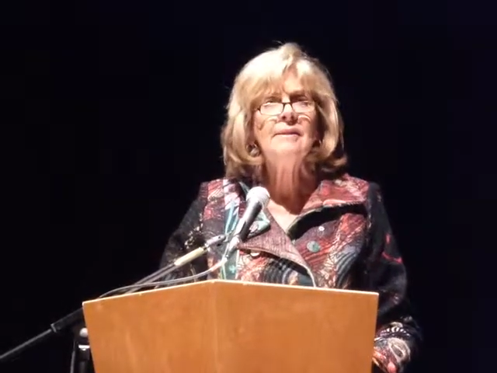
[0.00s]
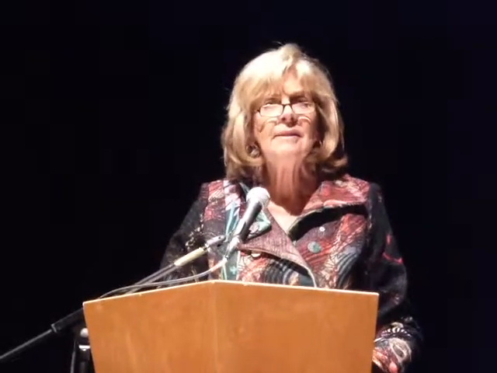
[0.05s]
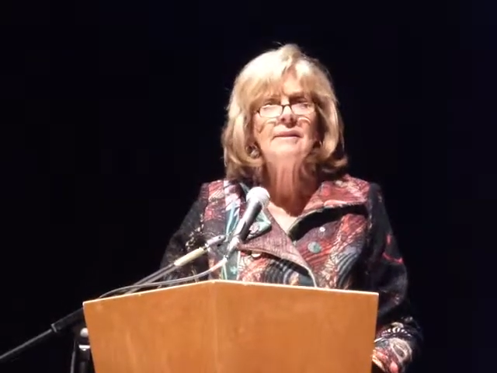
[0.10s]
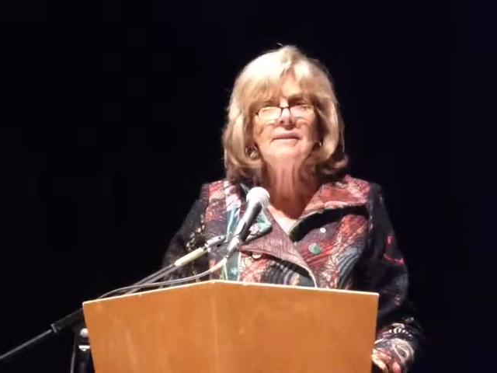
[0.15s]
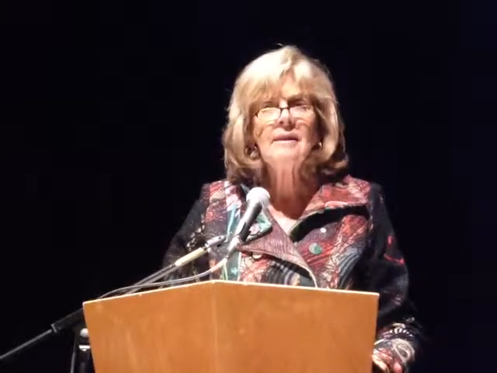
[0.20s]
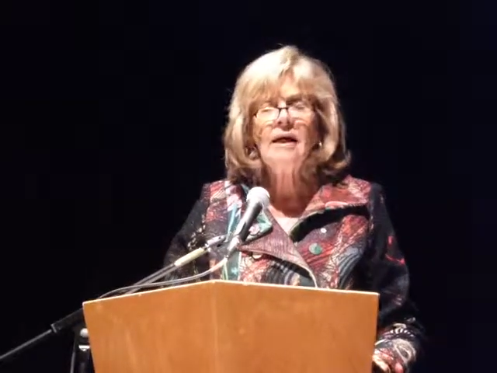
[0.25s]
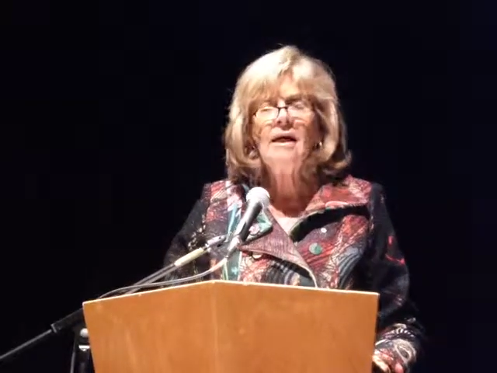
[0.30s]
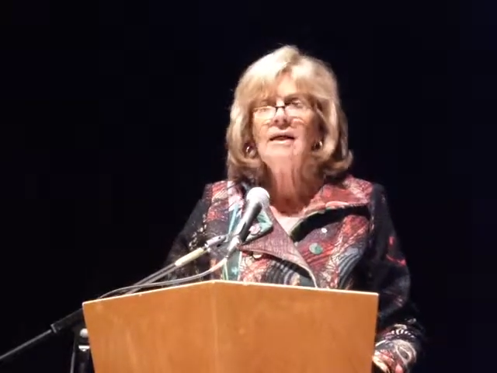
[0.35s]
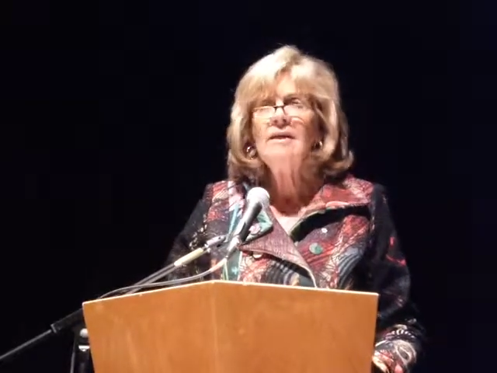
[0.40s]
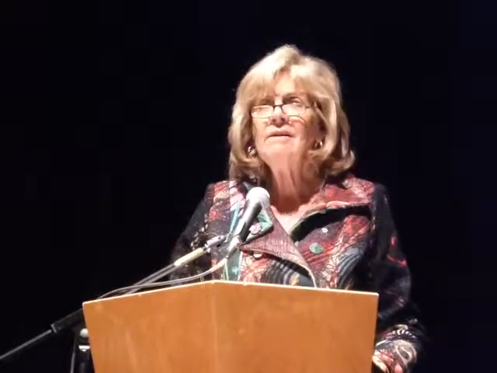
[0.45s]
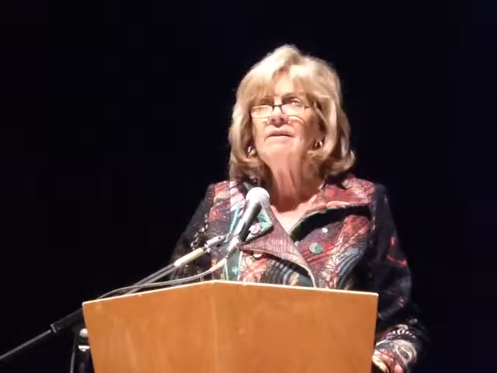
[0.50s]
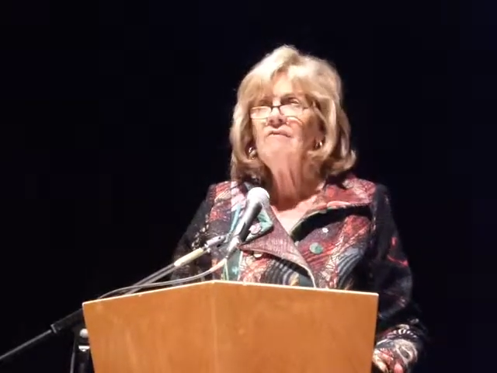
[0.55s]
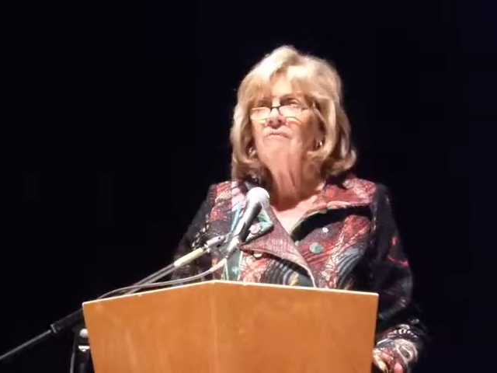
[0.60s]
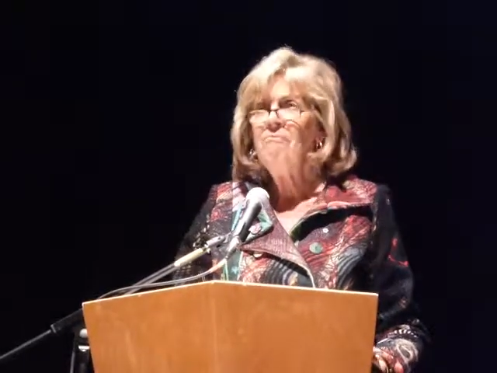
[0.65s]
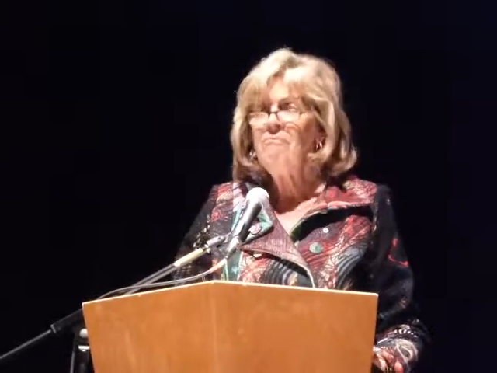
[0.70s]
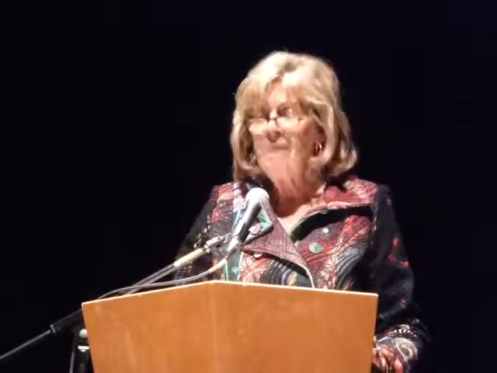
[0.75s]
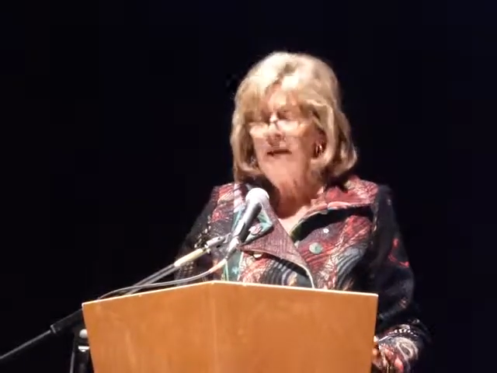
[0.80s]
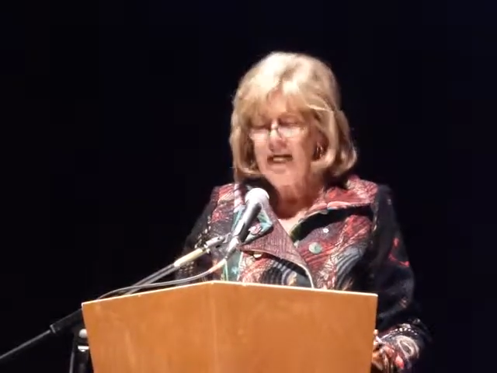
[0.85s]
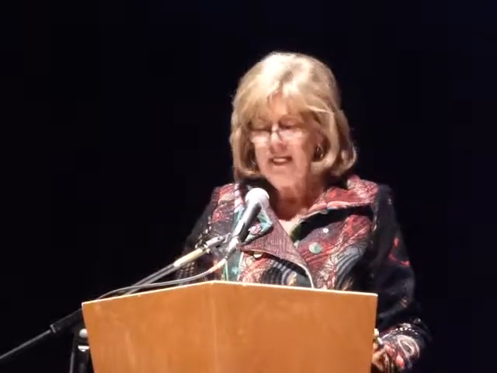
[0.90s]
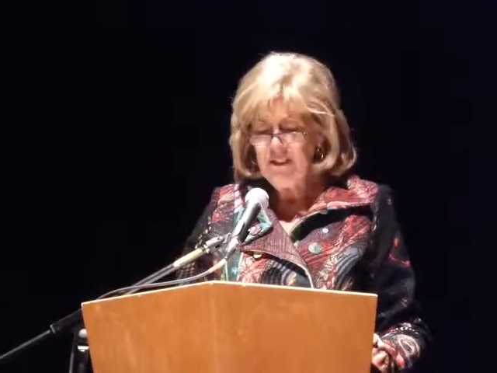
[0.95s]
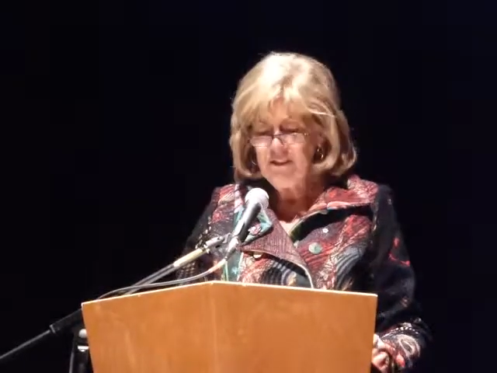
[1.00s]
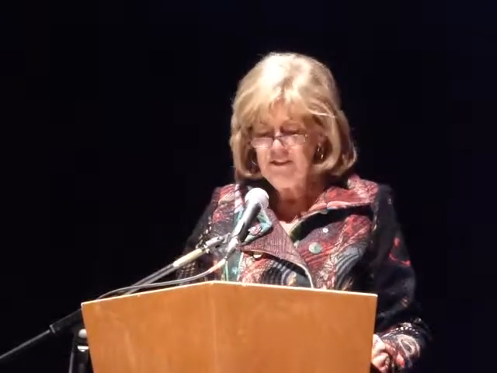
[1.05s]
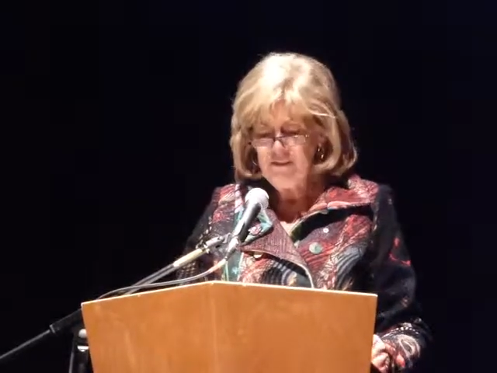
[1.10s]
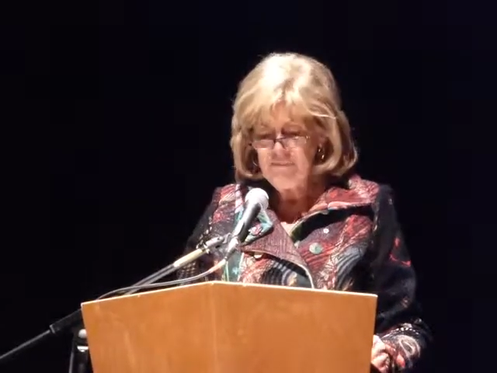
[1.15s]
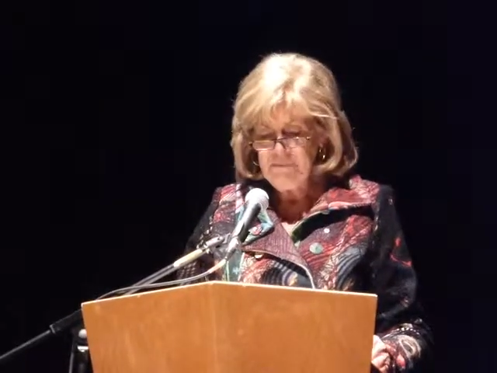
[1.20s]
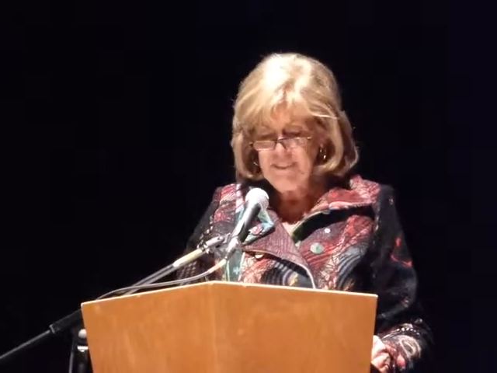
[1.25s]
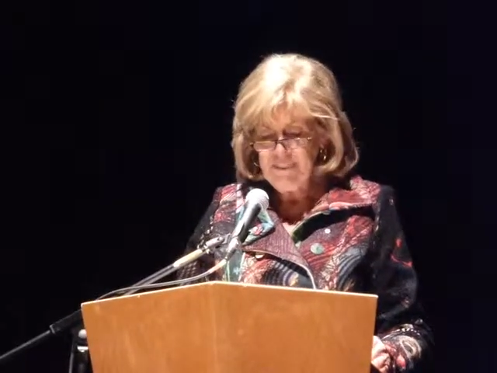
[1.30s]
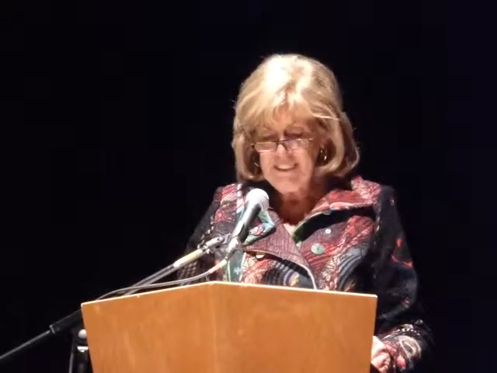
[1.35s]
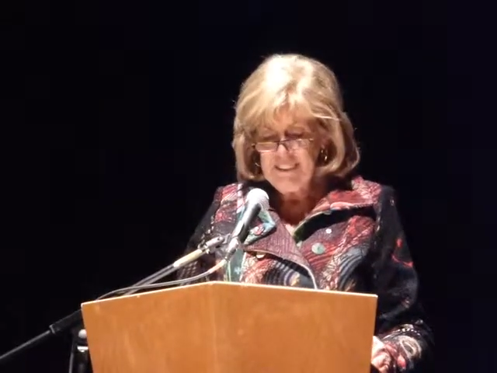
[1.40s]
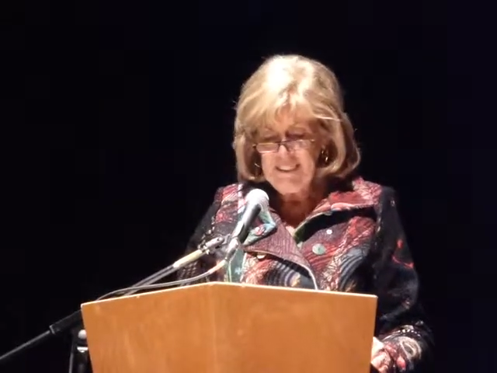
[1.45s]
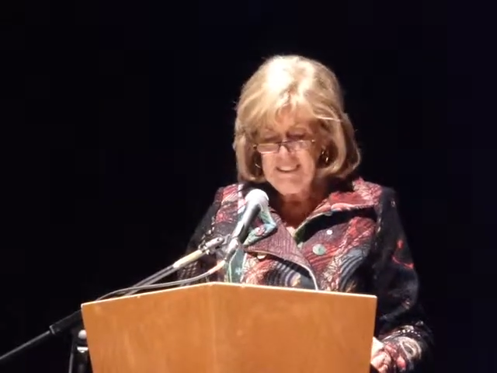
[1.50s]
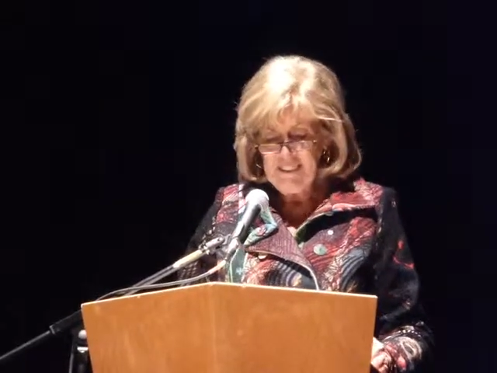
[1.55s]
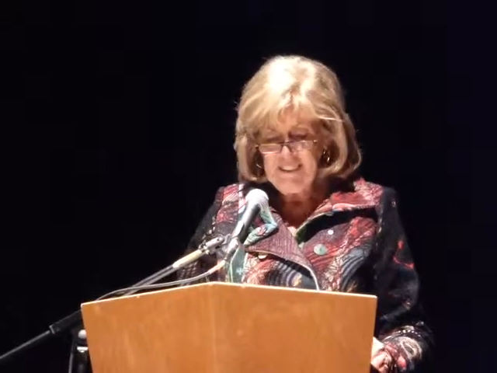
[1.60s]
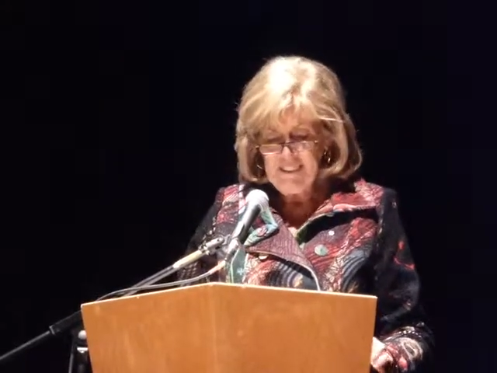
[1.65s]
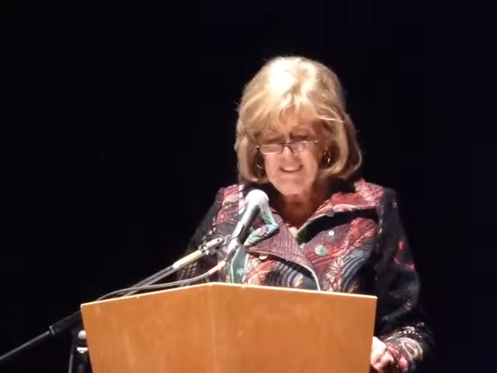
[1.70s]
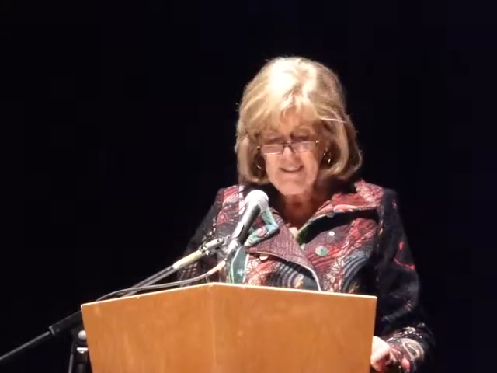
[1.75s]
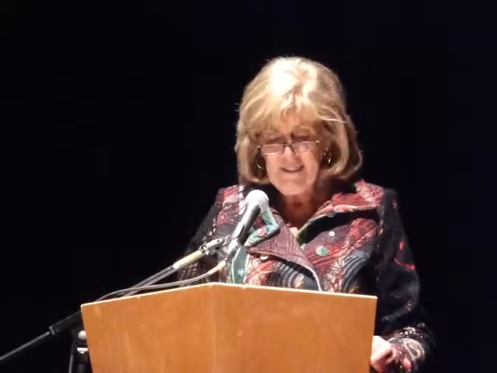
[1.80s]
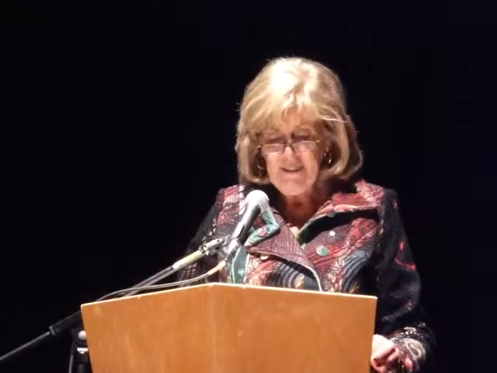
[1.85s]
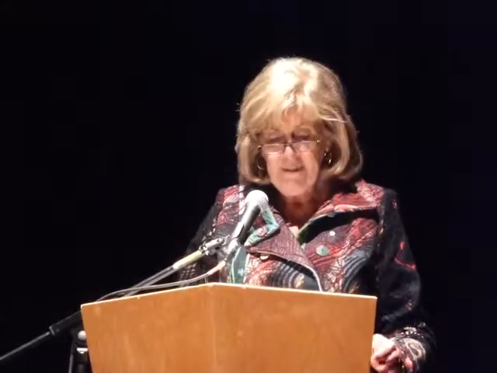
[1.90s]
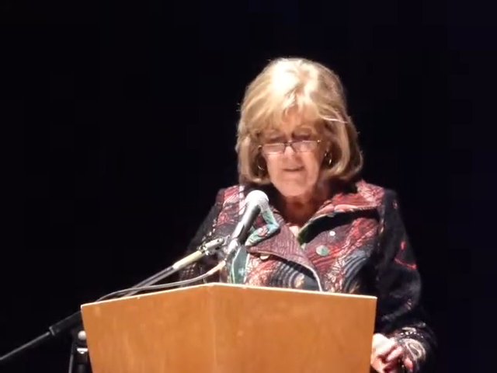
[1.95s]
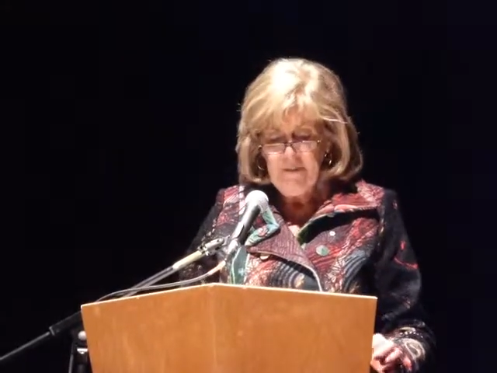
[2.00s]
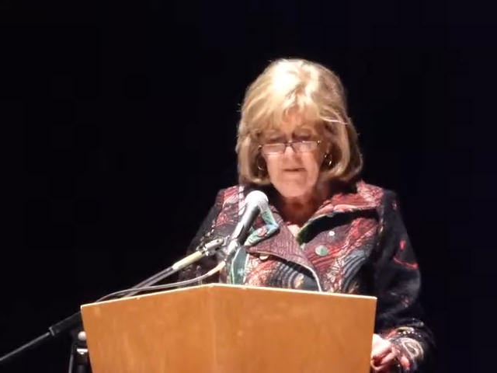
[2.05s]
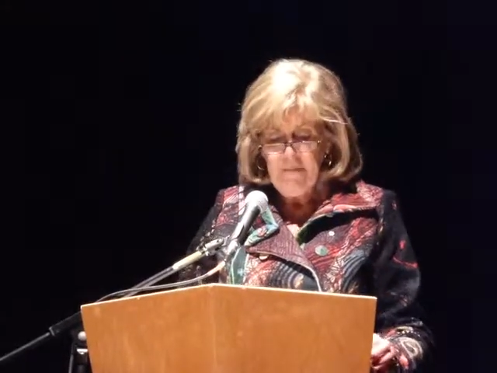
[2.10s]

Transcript: style of management hitting